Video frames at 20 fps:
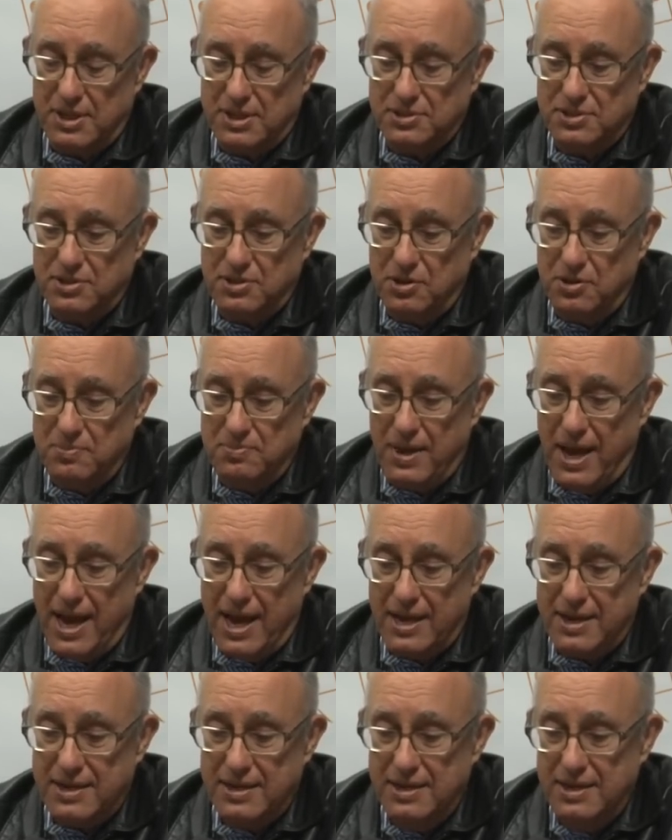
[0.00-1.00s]
And to go
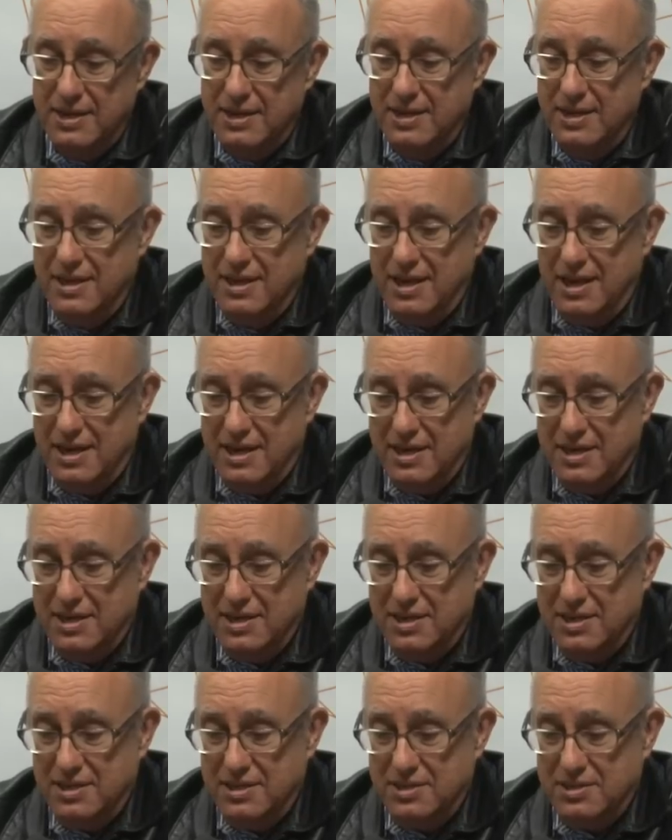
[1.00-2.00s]
back
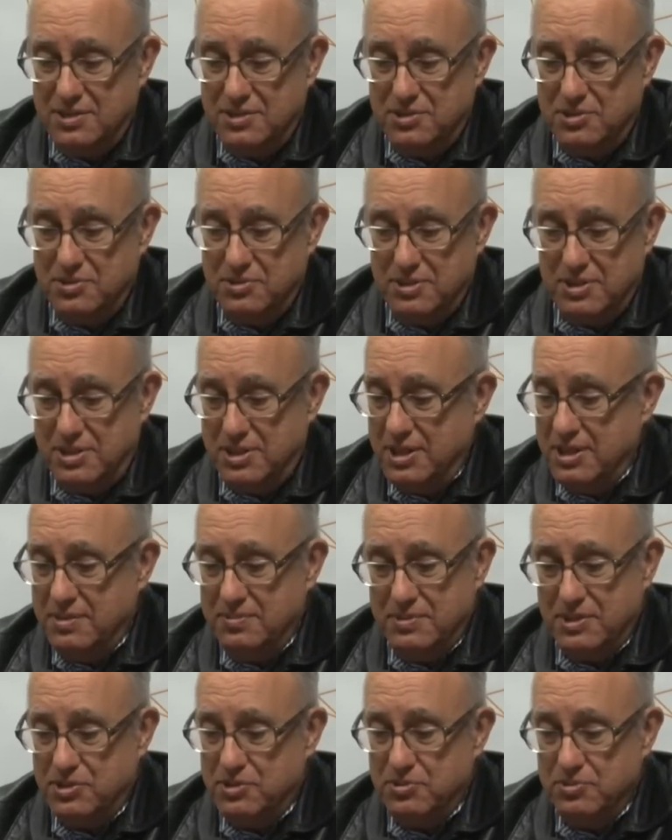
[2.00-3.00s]
uh, to a theme
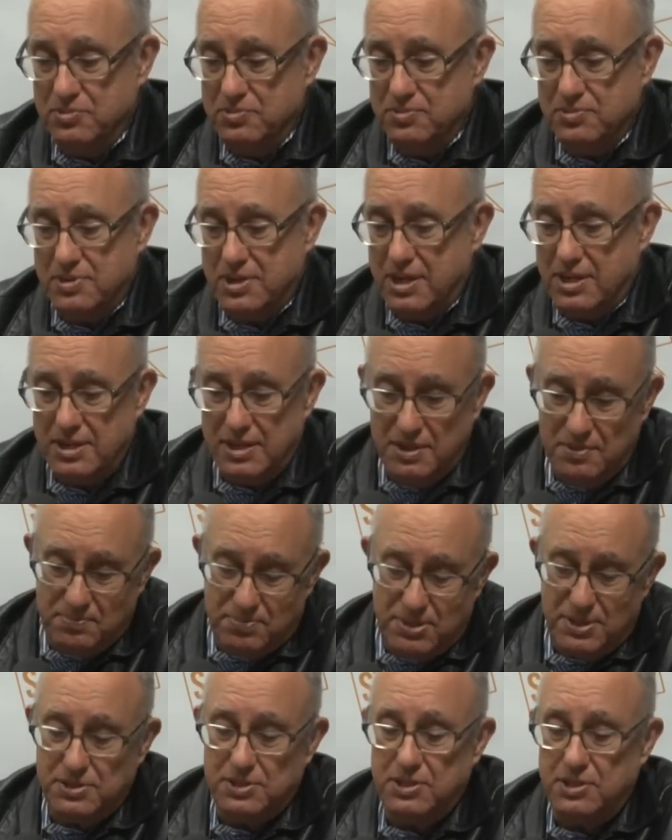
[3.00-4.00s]
that you
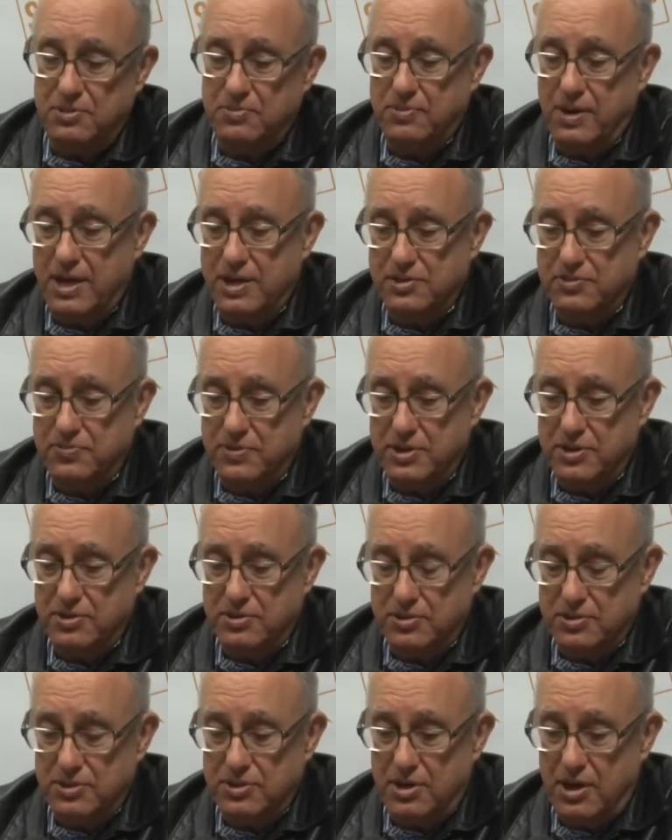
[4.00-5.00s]
implicitly raised very
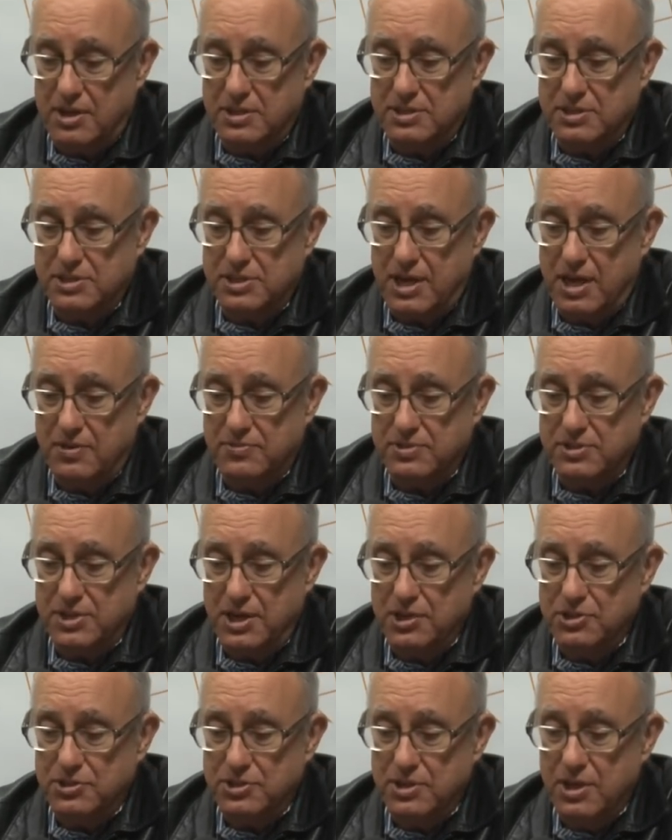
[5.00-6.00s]
early on in this
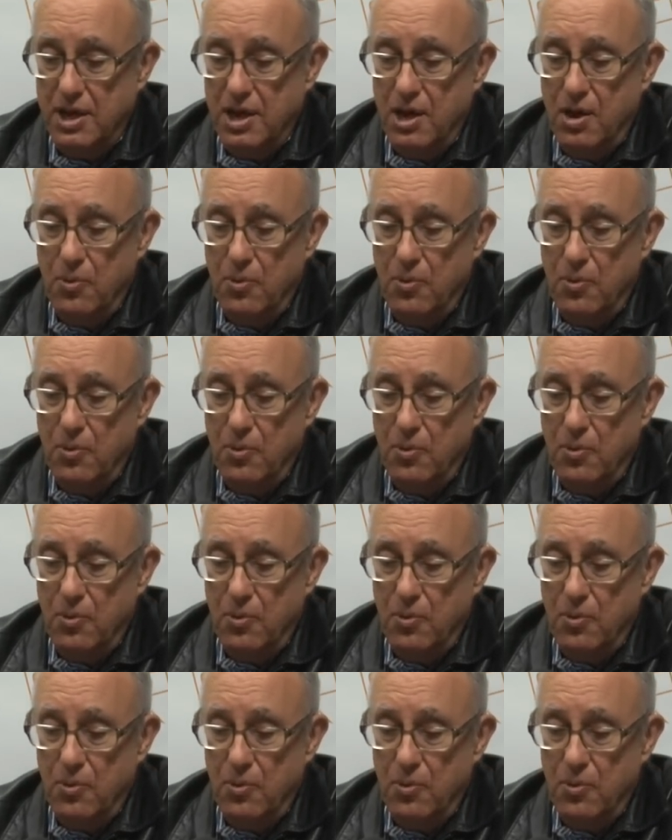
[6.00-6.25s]
conversation,